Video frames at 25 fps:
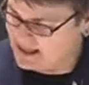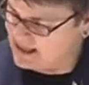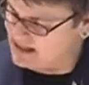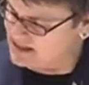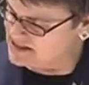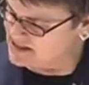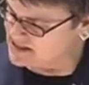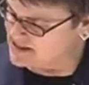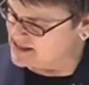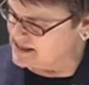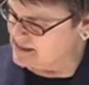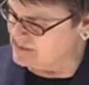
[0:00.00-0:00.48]

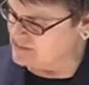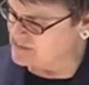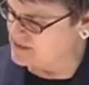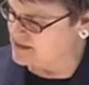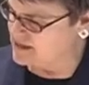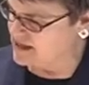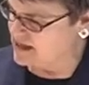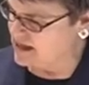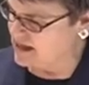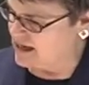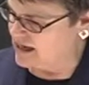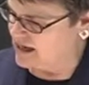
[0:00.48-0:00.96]
It
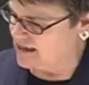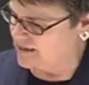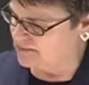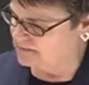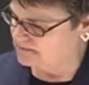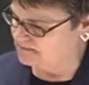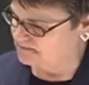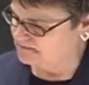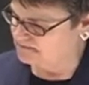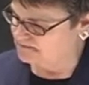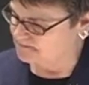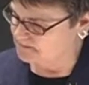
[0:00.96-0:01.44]
seems
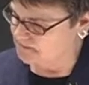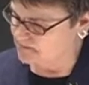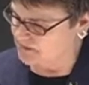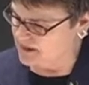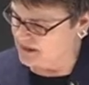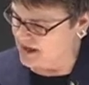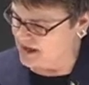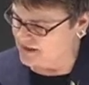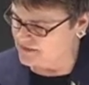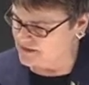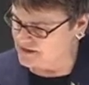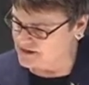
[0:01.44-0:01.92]
um,
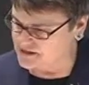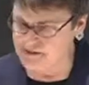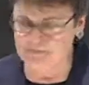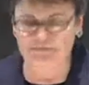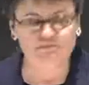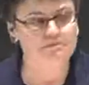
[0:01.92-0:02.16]
that this